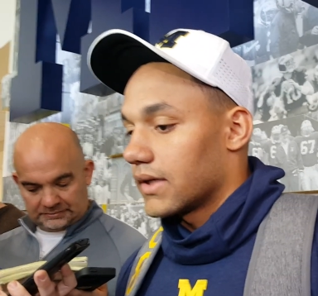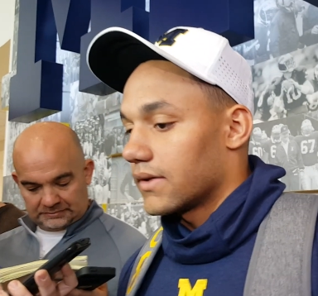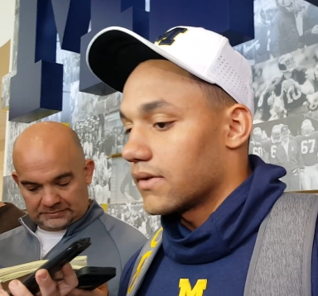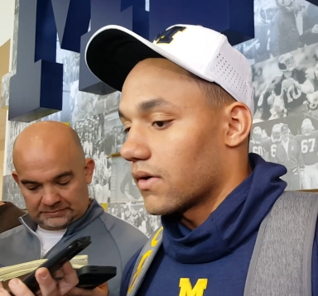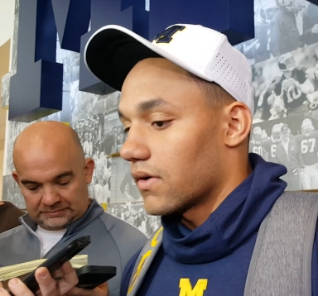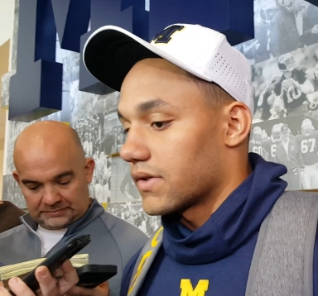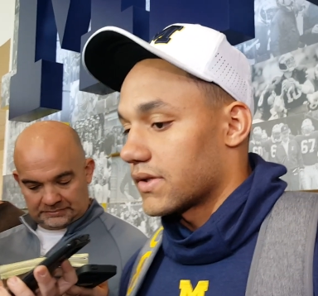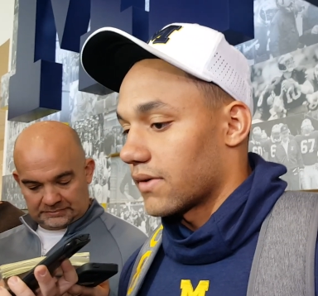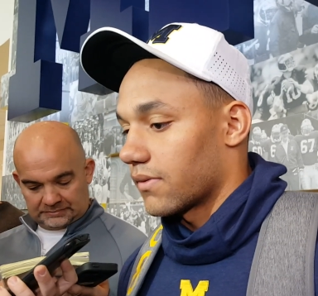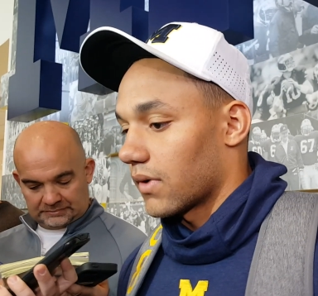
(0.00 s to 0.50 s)

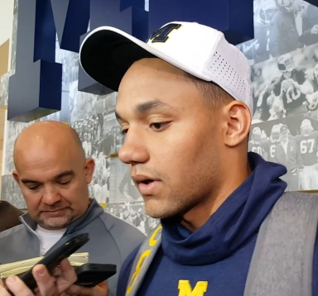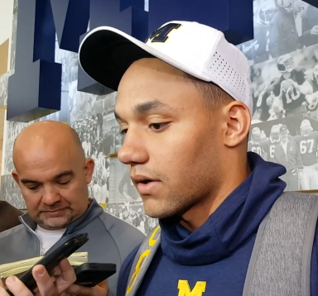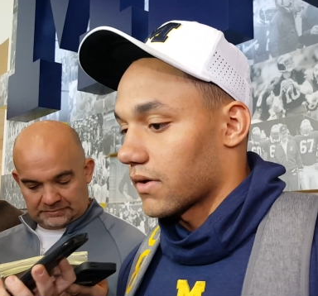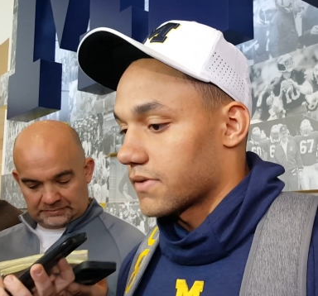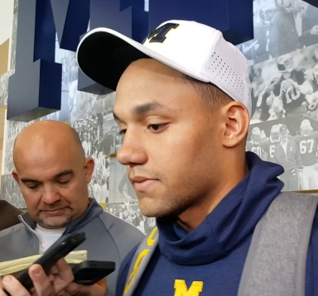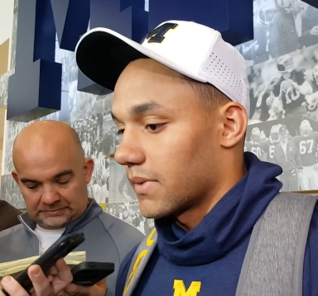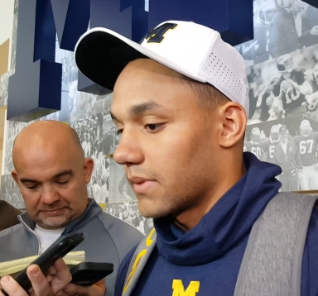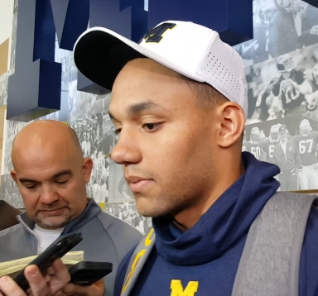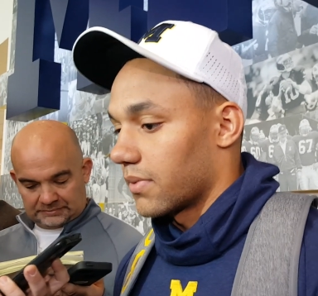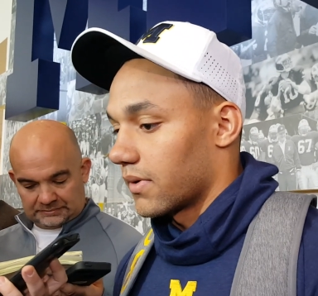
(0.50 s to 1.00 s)
Speaker 1: notice that
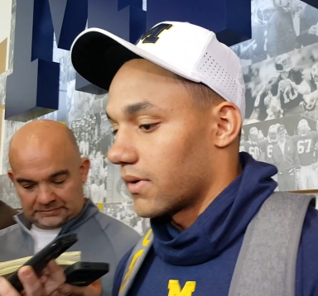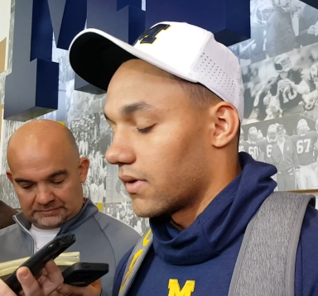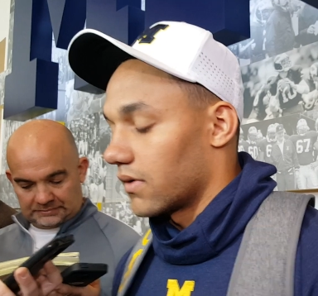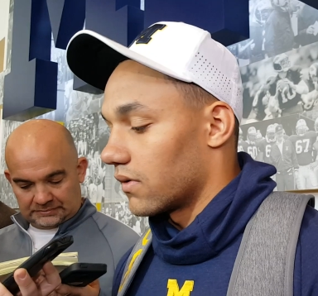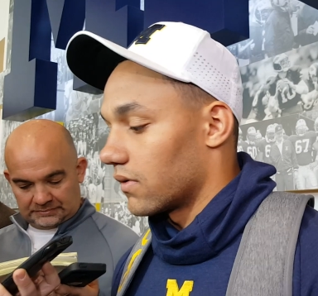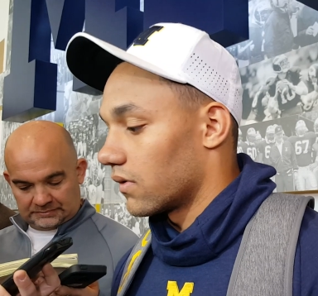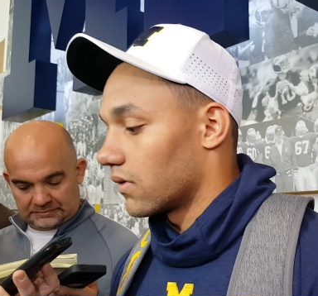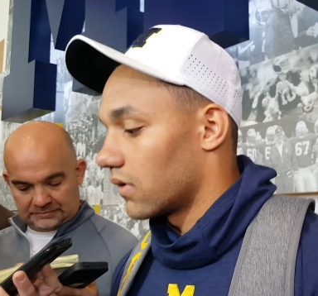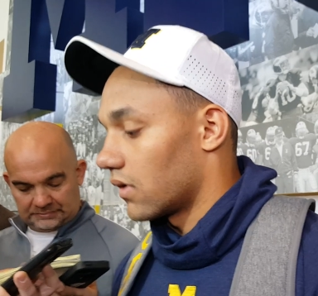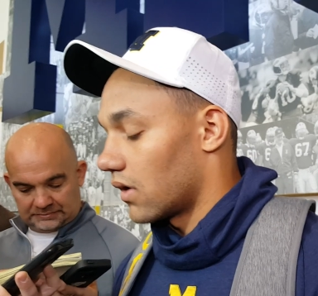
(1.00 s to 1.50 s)
Rutgers beat
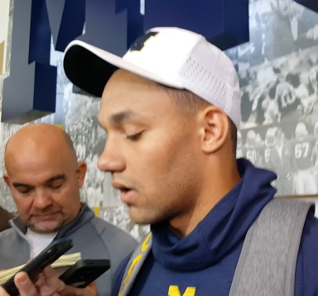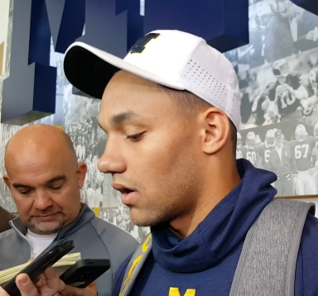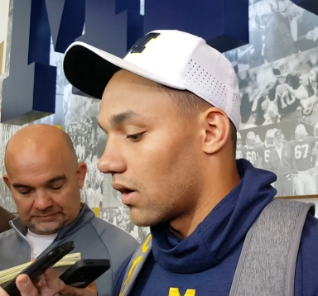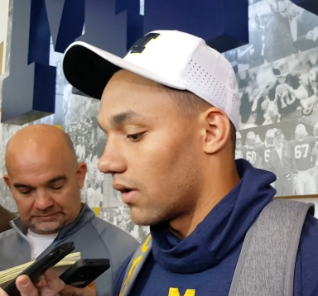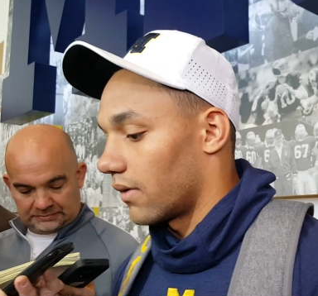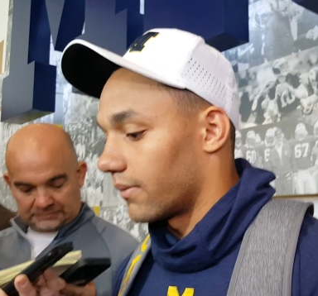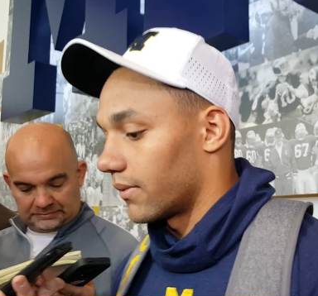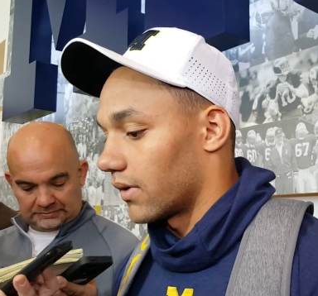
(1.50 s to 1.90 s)
Purdue. Um,